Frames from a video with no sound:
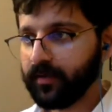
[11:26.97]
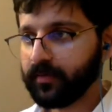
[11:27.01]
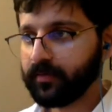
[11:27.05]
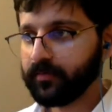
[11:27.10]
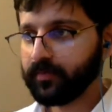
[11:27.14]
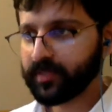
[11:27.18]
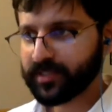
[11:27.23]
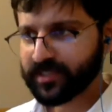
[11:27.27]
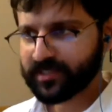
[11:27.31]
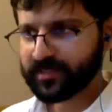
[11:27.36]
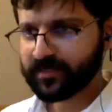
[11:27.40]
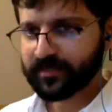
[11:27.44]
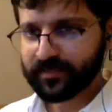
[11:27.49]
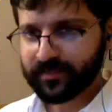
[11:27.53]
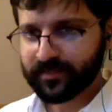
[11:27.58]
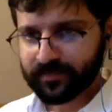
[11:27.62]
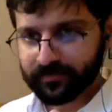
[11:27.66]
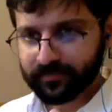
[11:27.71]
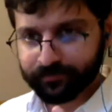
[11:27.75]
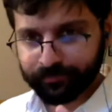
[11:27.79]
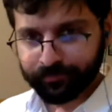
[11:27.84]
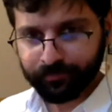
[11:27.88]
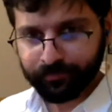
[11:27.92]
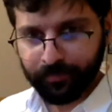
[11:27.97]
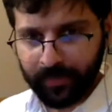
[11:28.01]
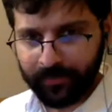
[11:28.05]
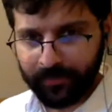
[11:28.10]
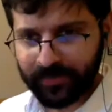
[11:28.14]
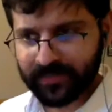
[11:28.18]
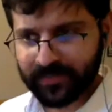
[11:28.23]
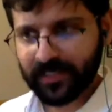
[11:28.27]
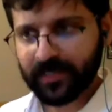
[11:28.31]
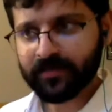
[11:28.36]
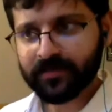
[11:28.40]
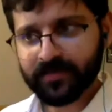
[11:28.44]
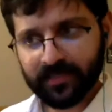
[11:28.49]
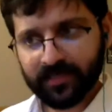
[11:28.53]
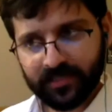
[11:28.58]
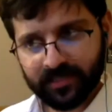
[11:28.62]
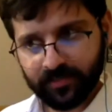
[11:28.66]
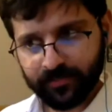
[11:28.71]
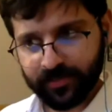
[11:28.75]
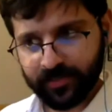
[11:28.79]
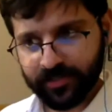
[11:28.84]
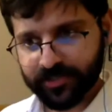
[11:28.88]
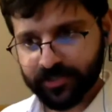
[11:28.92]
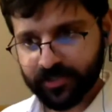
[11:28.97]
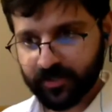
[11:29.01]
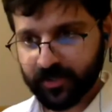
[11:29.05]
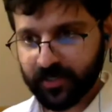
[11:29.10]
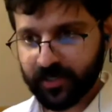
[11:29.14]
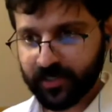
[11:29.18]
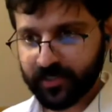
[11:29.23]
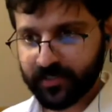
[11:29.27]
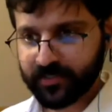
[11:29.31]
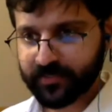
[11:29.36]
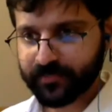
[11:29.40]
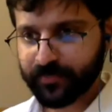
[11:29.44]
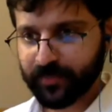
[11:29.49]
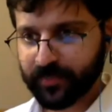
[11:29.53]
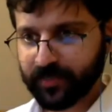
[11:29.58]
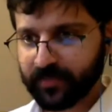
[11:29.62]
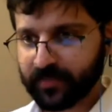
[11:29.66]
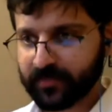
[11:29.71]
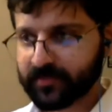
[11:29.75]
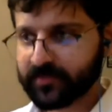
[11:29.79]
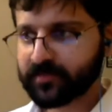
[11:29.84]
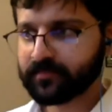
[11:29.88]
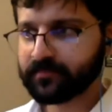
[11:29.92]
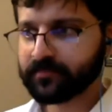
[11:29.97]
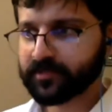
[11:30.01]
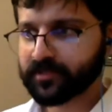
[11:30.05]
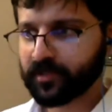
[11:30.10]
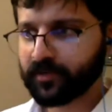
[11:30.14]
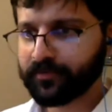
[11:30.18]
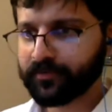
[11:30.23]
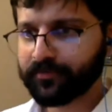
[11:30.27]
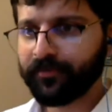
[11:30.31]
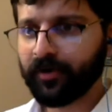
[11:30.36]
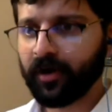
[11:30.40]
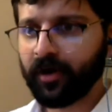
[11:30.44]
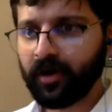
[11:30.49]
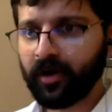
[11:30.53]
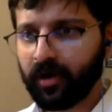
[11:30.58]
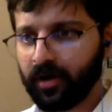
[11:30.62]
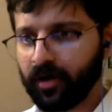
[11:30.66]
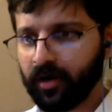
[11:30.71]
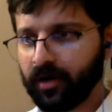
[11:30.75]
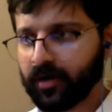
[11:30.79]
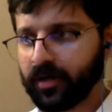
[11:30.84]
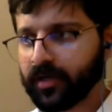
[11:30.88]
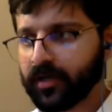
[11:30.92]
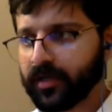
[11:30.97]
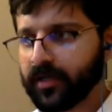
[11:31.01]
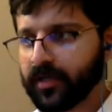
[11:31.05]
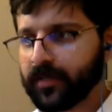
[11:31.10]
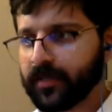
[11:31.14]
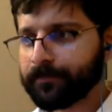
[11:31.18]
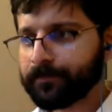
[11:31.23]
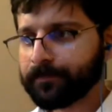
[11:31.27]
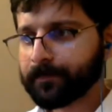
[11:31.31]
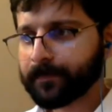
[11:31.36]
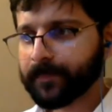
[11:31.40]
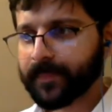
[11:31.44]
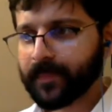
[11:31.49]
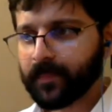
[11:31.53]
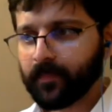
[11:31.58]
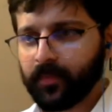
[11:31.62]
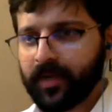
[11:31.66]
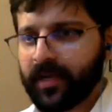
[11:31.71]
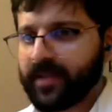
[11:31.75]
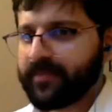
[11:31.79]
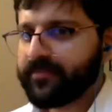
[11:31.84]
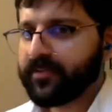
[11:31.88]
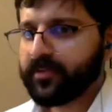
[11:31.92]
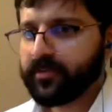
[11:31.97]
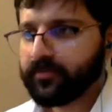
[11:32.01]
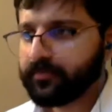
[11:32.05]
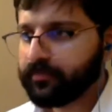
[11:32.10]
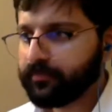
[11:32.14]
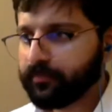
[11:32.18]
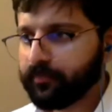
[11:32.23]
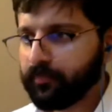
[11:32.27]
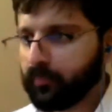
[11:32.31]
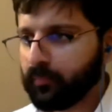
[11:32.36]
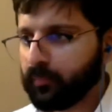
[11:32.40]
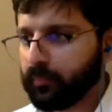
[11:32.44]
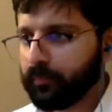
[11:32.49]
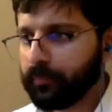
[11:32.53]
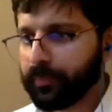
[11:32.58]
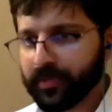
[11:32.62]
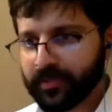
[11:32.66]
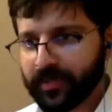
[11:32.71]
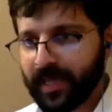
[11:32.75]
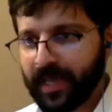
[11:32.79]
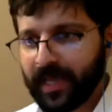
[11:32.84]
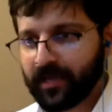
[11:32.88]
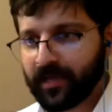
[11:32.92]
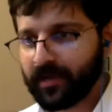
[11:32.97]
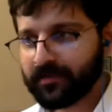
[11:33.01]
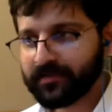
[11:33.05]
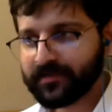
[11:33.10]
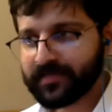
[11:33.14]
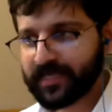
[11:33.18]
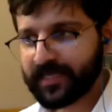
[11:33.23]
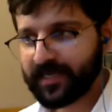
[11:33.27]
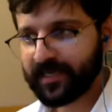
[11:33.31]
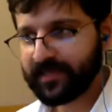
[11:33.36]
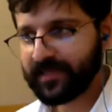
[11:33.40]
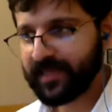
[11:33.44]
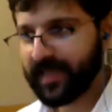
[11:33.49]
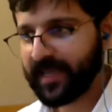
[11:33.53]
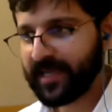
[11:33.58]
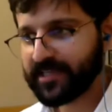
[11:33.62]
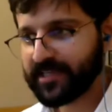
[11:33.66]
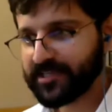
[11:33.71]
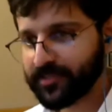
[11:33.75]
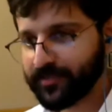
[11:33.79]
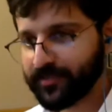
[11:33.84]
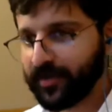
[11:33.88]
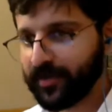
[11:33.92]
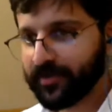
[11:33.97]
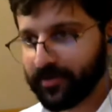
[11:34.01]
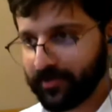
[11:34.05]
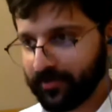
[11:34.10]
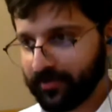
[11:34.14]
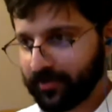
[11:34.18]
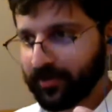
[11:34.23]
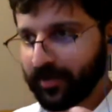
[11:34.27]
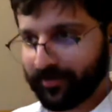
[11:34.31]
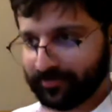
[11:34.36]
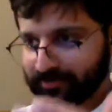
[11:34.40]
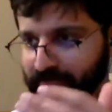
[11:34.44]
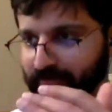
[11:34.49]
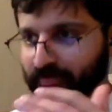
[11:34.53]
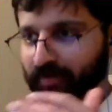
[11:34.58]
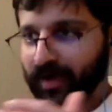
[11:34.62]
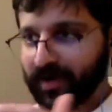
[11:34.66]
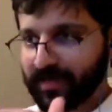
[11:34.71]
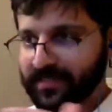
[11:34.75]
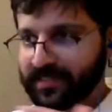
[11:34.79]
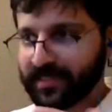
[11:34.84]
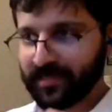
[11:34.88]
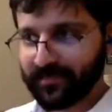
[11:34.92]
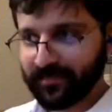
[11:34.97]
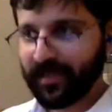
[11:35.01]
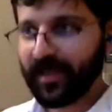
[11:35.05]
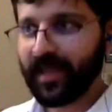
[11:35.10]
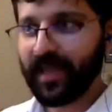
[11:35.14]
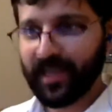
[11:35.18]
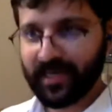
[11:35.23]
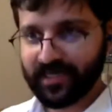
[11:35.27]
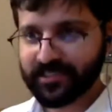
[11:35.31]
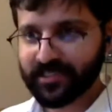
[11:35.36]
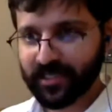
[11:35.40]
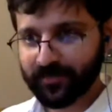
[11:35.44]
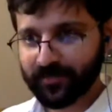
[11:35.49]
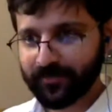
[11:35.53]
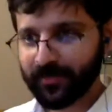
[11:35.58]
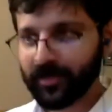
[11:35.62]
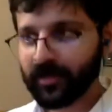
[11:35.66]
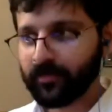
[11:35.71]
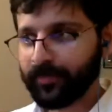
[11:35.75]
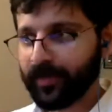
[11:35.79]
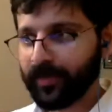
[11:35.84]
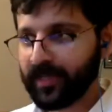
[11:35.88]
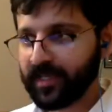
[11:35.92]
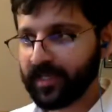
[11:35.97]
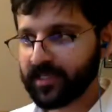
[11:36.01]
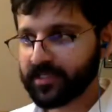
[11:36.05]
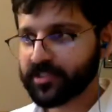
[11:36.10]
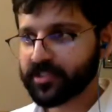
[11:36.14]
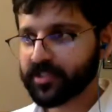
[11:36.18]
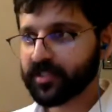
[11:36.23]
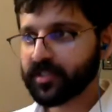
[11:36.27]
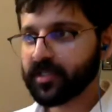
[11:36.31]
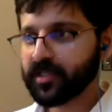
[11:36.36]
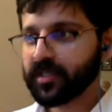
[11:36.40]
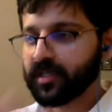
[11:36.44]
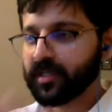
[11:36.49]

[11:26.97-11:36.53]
which maybe sounds a little bit strange because so far, whenever you put content in the HTML, you have to write it in that HTML page.